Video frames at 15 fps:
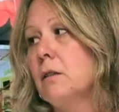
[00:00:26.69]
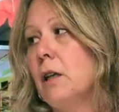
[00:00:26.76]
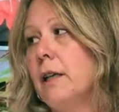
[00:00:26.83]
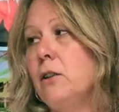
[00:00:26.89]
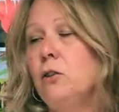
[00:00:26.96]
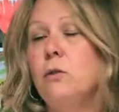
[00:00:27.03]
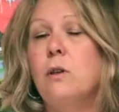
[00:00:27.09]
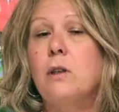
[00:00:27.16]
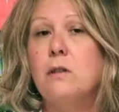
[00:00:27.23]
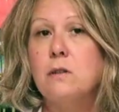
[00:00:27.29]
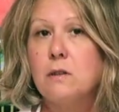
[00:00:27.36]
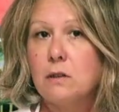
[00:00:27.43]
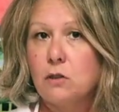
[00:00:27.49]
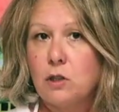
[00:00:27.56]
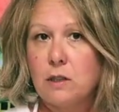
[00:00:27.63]
I do not
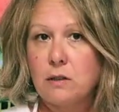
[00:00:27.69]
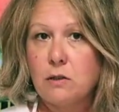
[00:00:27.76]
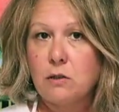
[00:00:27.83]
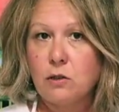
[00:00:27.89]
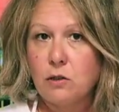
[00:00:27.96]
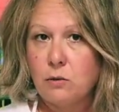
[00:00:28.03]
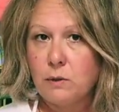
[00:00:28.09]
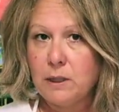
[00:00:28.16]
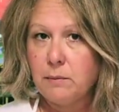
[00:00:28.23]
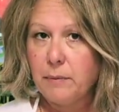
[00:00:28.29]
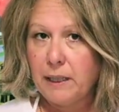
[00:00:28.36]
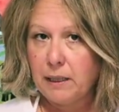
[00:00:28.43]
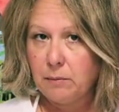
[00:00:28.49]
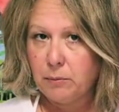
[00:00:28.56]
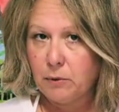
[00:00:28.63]
suggest chewing
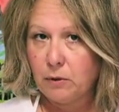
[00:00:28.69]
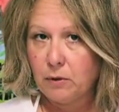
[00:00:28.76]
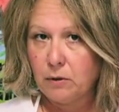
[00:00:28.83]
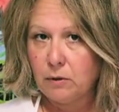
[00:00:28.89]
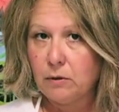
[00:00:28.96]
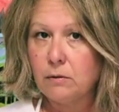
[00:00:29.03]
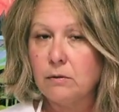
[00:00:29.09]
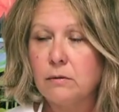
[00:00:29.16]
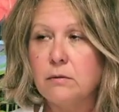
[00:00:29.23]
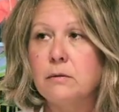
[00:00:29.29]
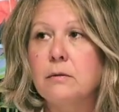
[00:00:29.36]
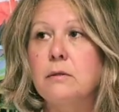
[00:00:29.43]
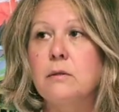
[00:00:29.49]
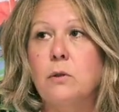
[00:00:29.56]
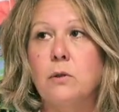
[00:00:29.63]
paper
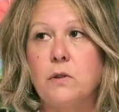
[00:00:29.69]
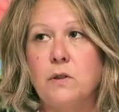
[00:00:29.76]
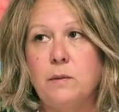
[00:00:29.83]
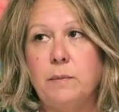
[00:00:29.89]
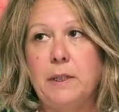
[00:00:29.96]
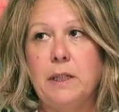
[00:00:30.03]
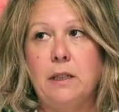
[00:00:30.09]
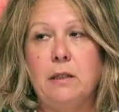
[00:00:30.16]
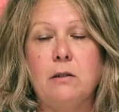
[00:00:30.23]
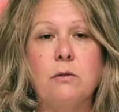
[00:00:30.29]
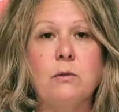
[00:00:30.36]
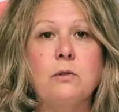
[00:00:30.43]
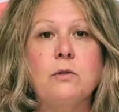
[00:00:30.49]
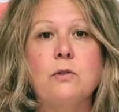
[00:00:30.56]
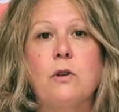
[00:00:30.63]
or spitting it through
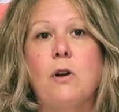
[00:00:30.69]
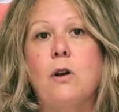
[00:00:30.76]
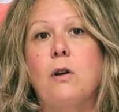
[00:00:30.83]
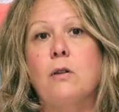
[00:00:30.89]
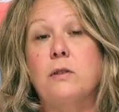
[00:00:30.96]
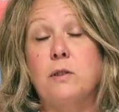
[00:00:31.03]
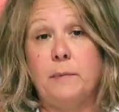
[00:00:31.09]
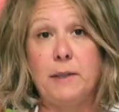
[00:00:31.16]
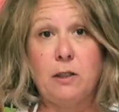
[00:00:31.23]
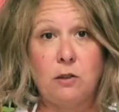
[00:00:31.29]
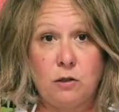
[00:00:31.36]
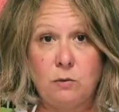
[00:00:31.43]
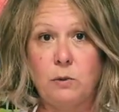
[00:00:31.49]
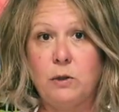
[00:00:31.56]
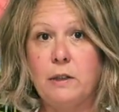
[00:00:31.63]
straws because
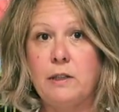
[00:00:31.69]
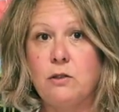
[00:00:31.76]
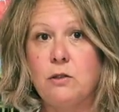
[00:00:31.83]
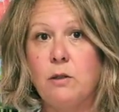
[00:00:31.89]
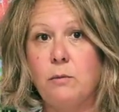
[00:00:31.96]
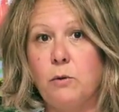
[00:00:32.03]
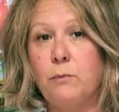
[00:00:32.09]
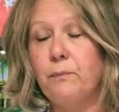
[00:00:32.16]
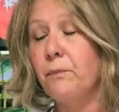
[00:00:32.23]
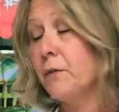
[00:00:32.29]
you will get in trouble.